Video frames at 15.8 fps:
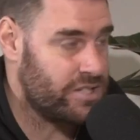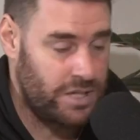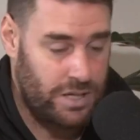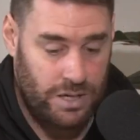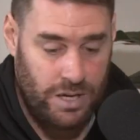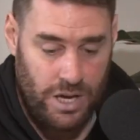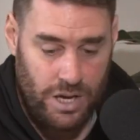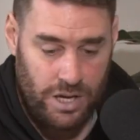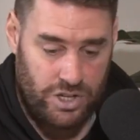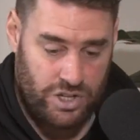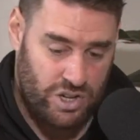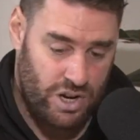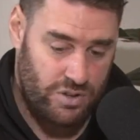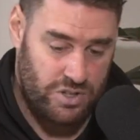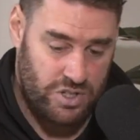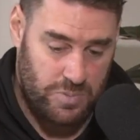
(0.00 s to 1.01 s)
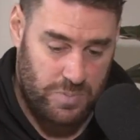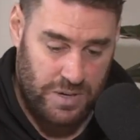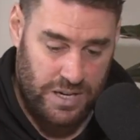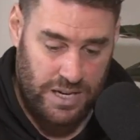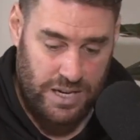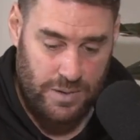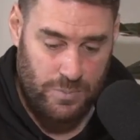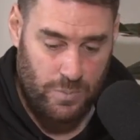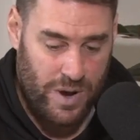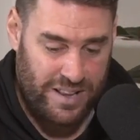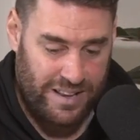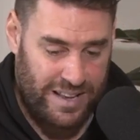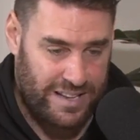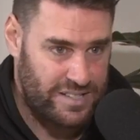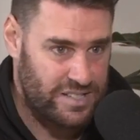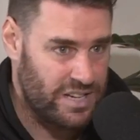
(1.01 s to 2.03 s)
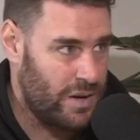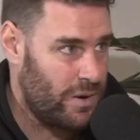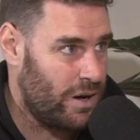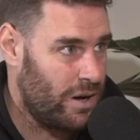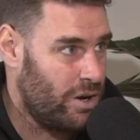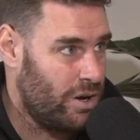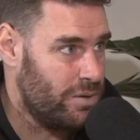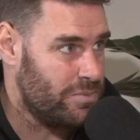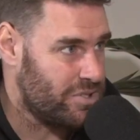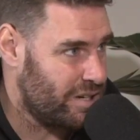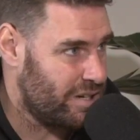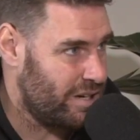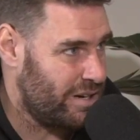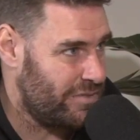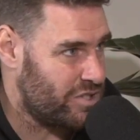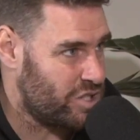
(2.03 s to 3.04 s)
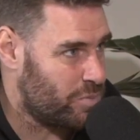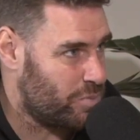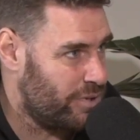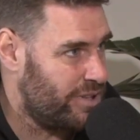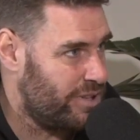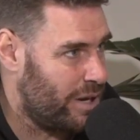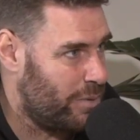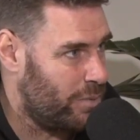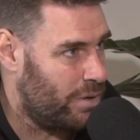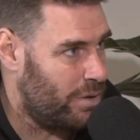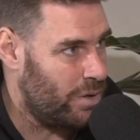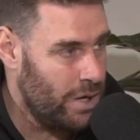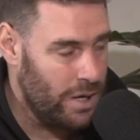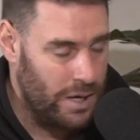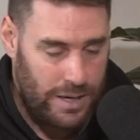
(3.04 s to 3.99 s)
So controlled the speed and 1 length slower home. So they didn't even sprint that well.